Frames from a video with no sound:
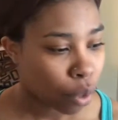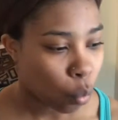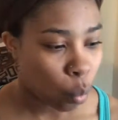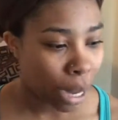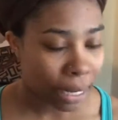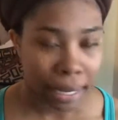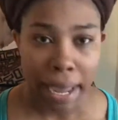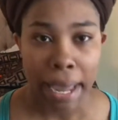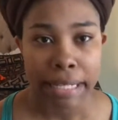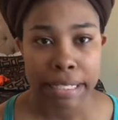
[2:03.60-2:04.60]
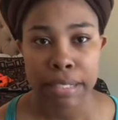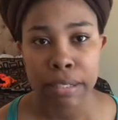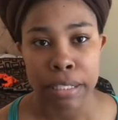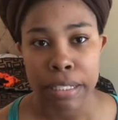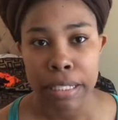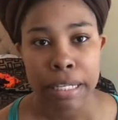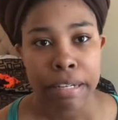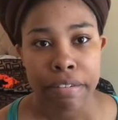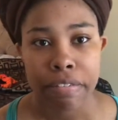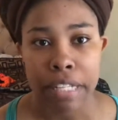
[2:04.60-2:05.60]
white cast or
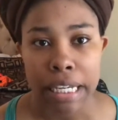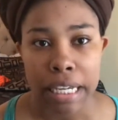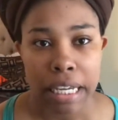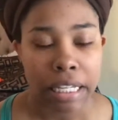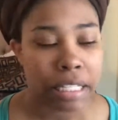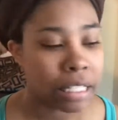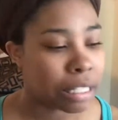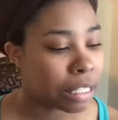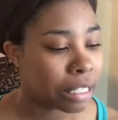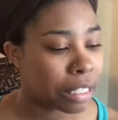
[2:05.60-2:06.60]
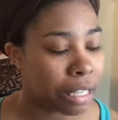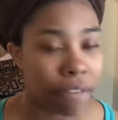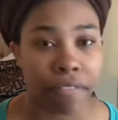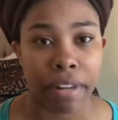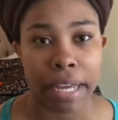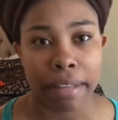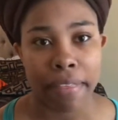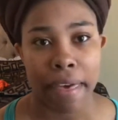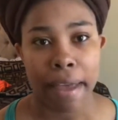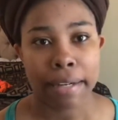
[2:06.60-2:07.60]
flaking and stuff like
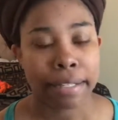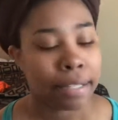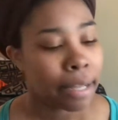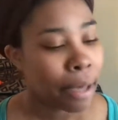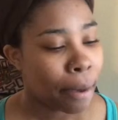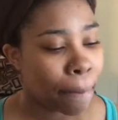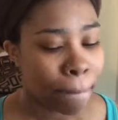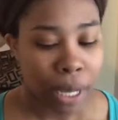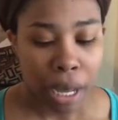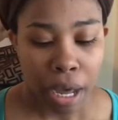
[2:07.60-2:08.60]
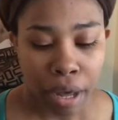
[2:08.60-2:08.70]
that. But